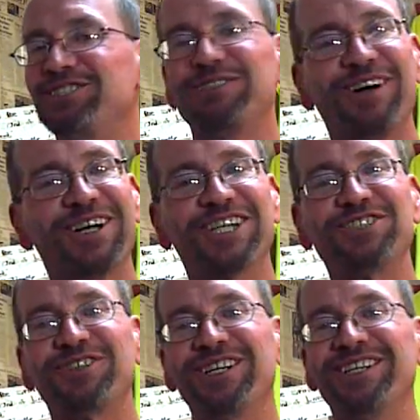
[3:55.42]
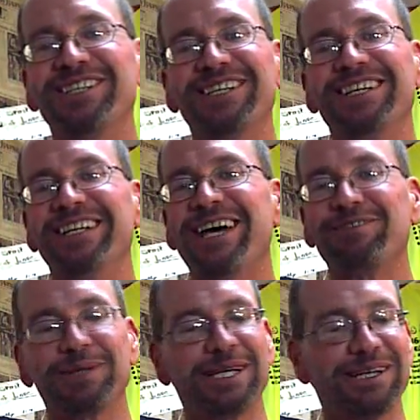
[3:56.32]
history of our country,
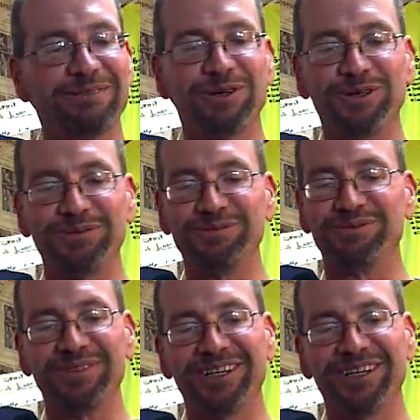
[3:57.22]
inevitably it will,